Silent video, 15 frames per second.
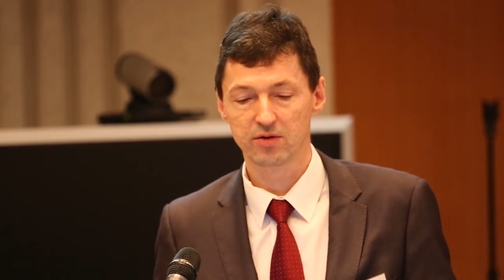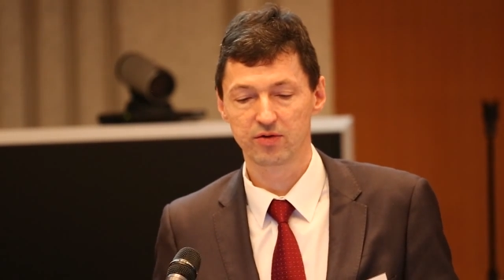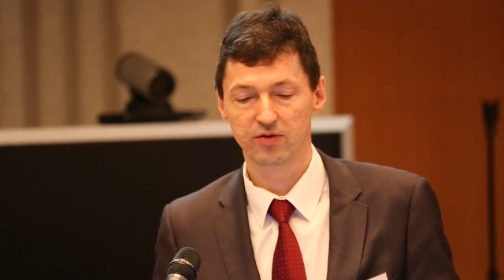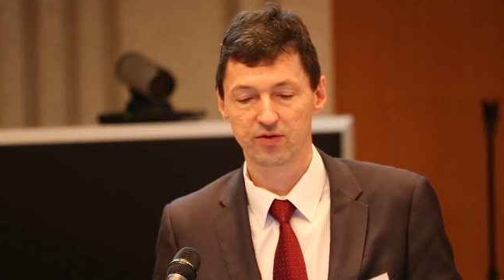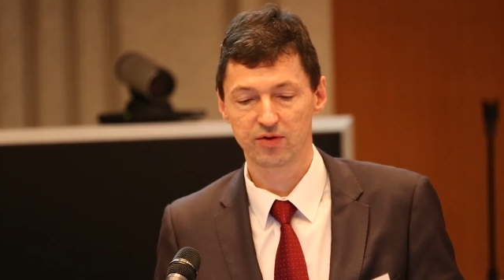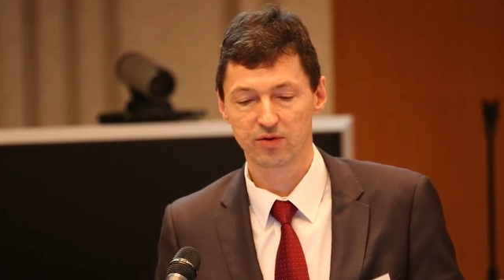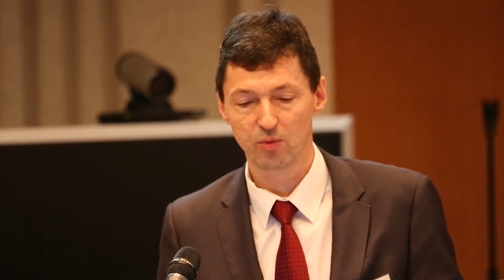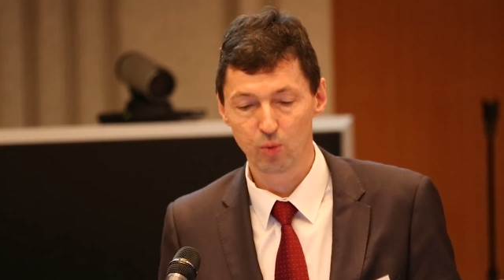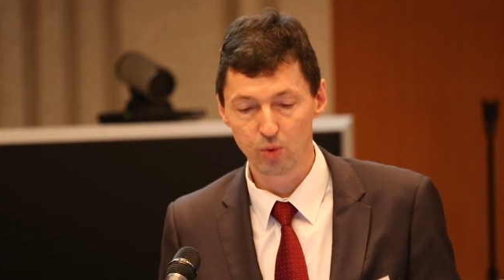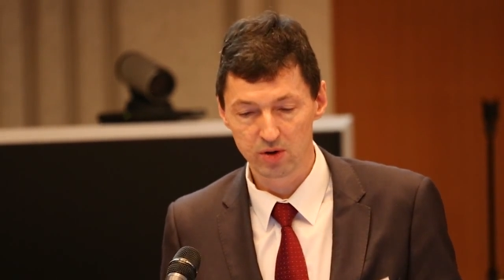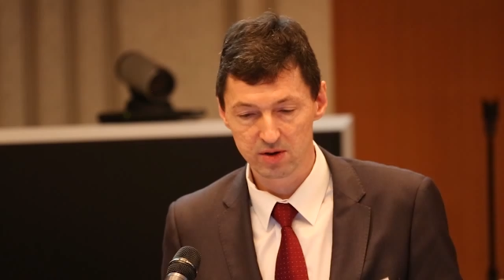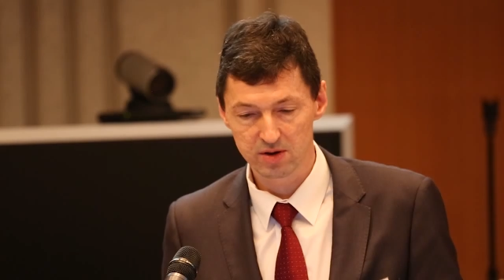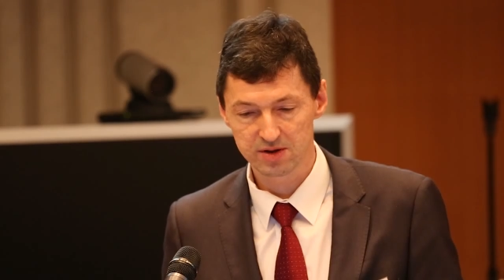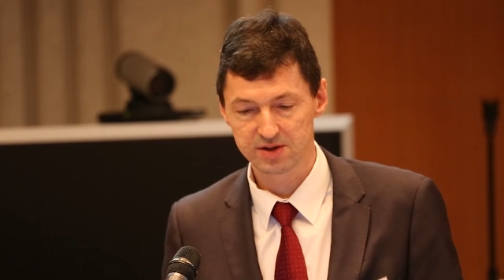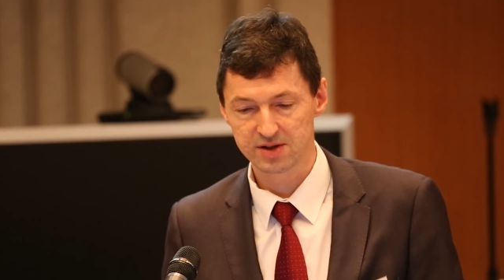of
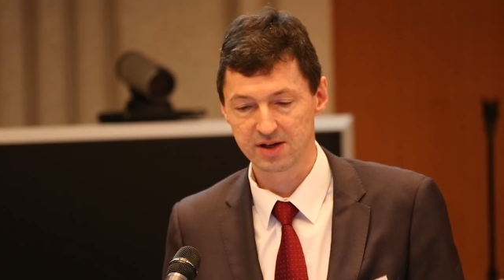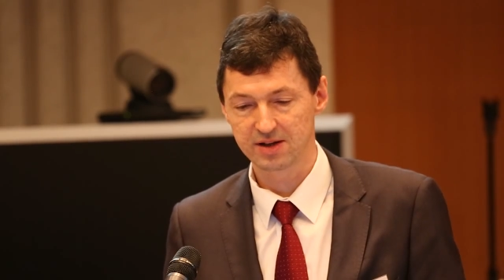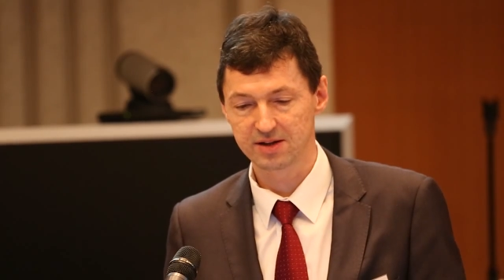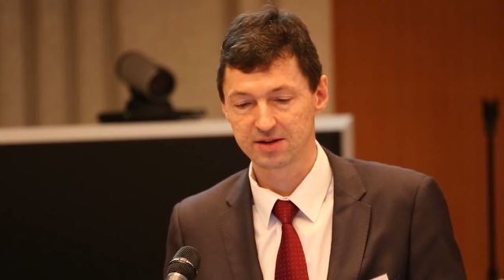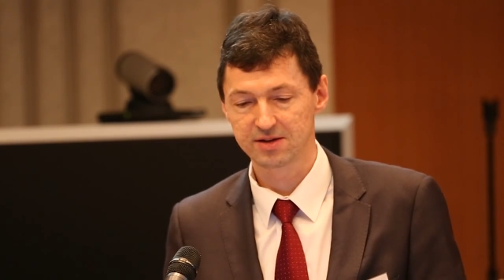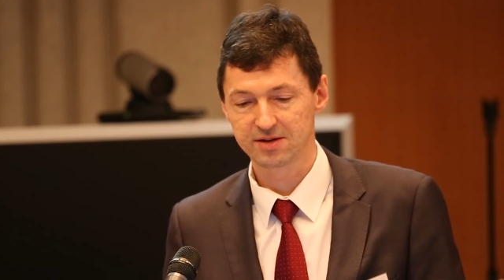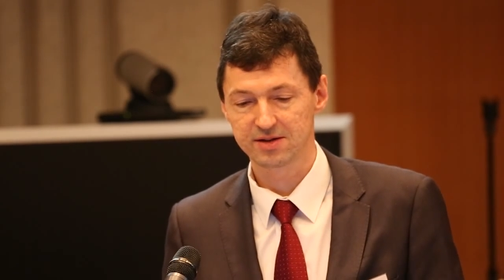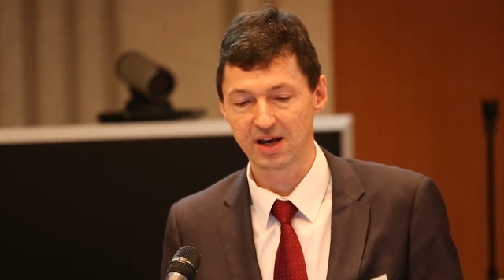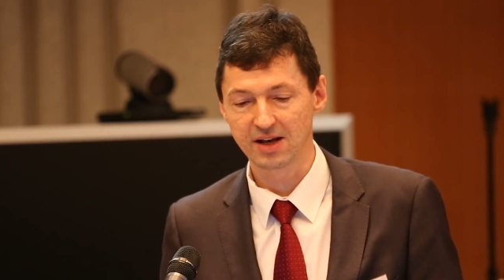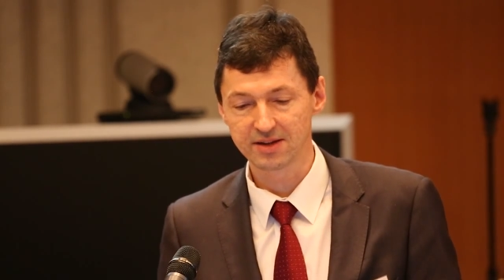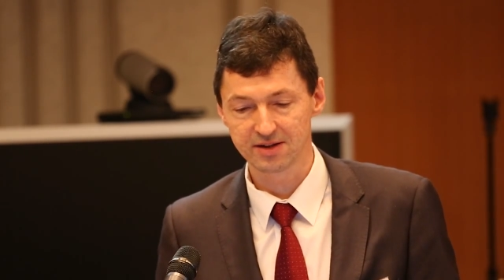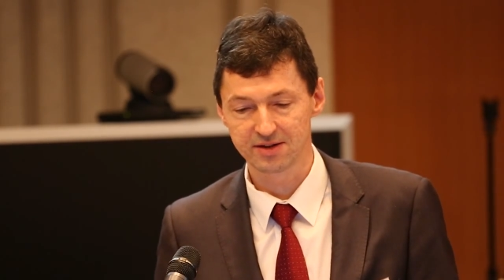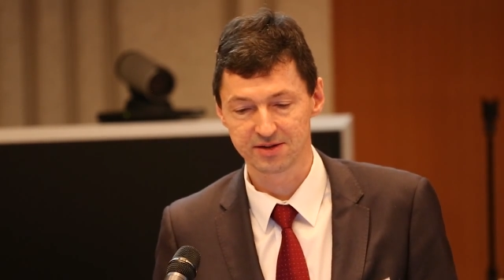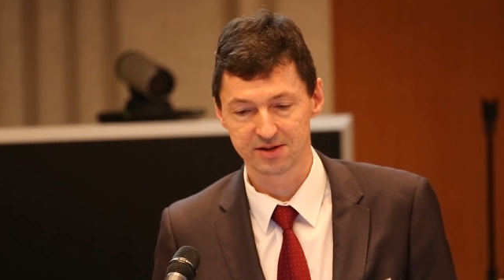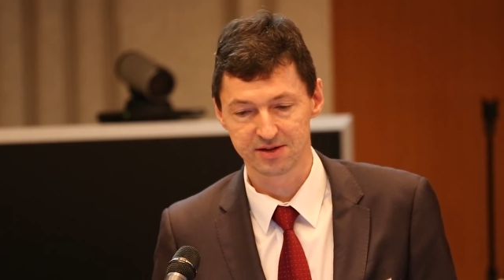words and
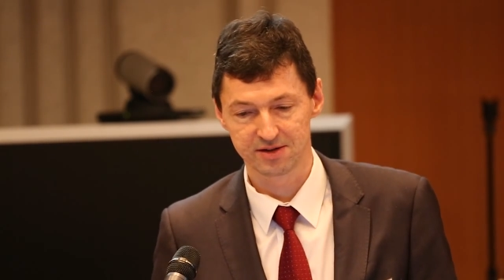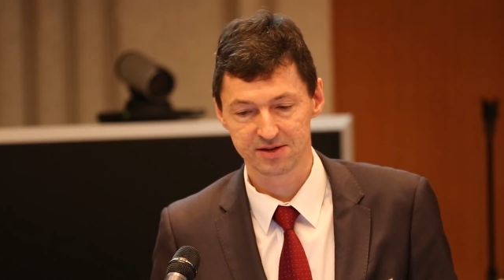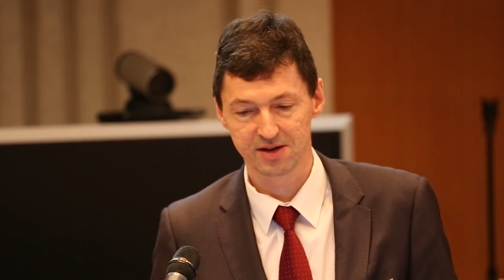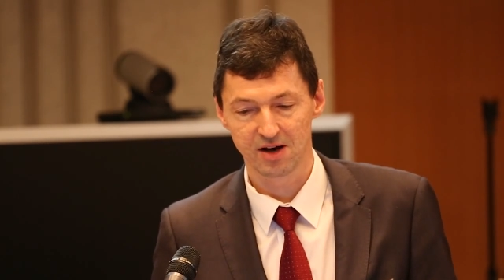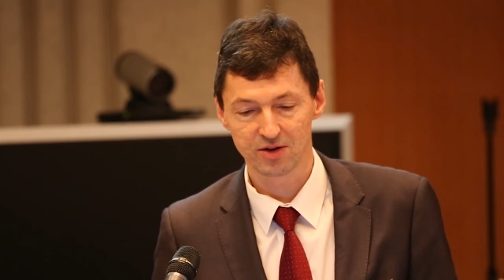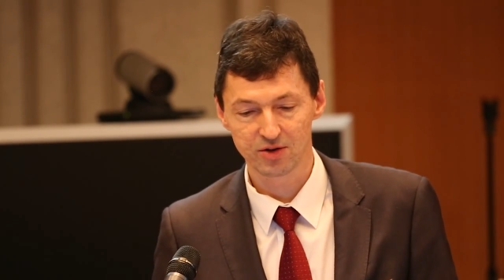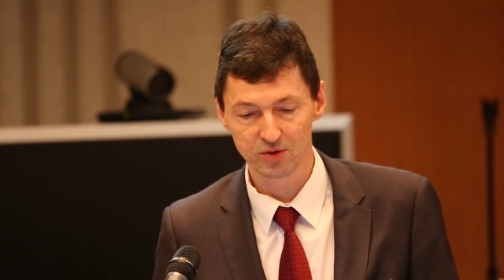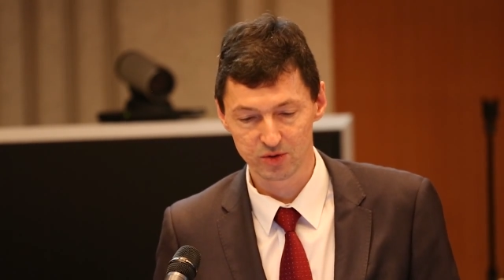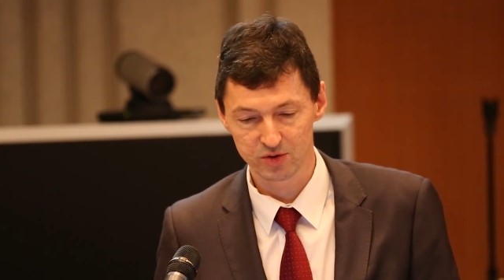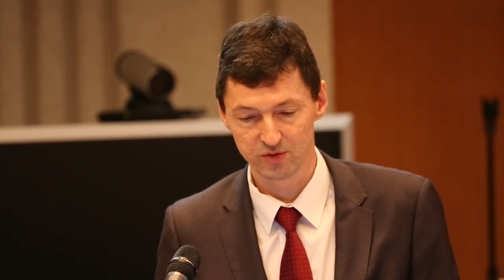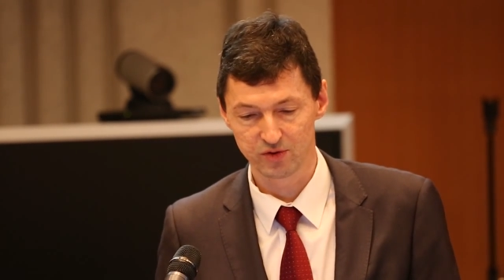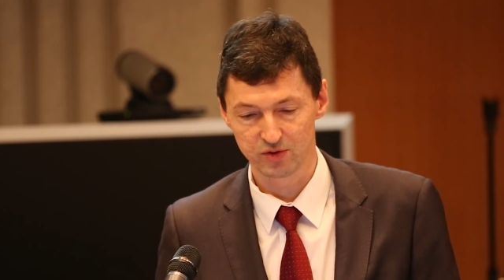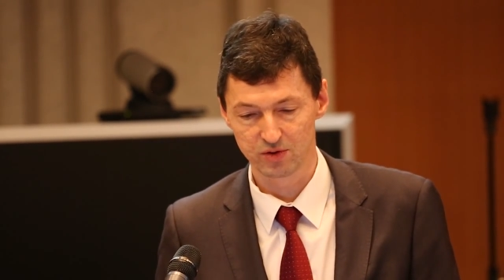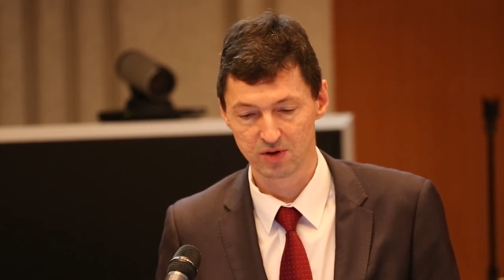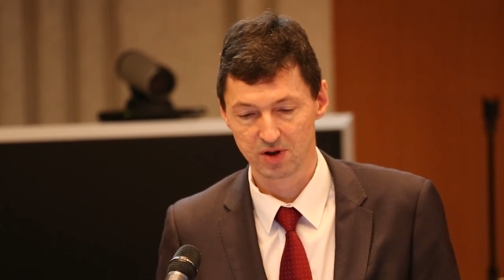sentences are
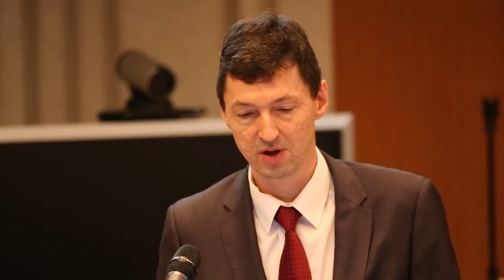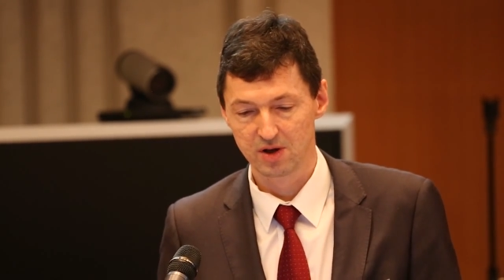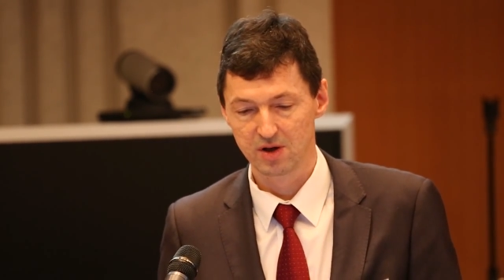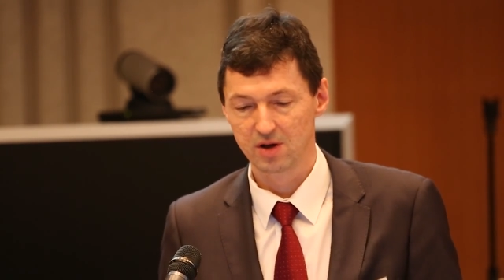useful.